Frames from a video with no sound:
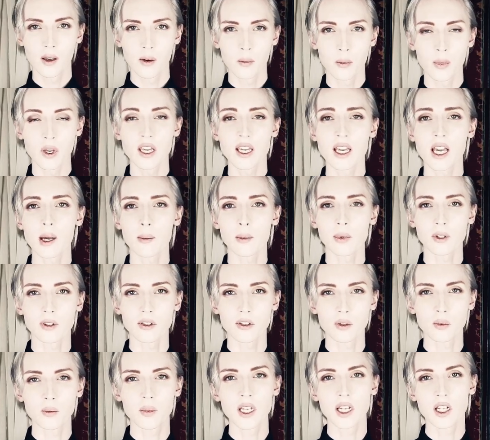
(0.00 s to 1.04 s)
Being able to
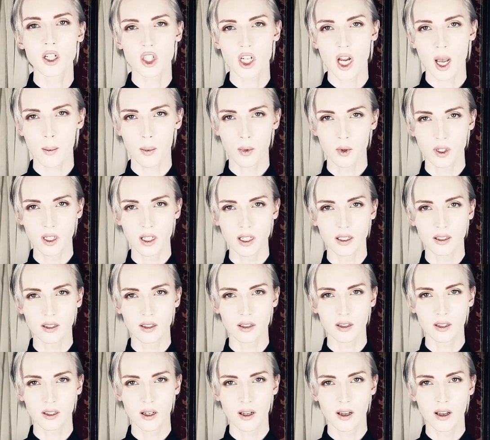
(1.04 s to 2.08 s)
speak
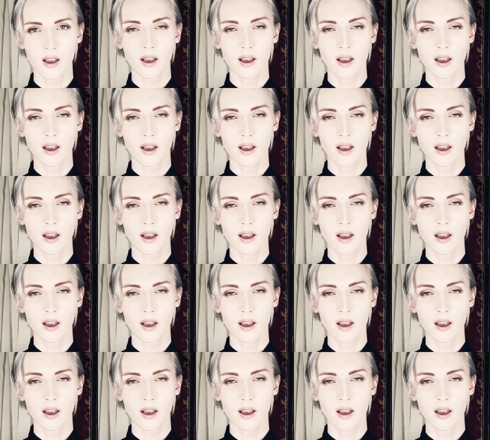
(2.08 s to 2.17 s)
Japanese,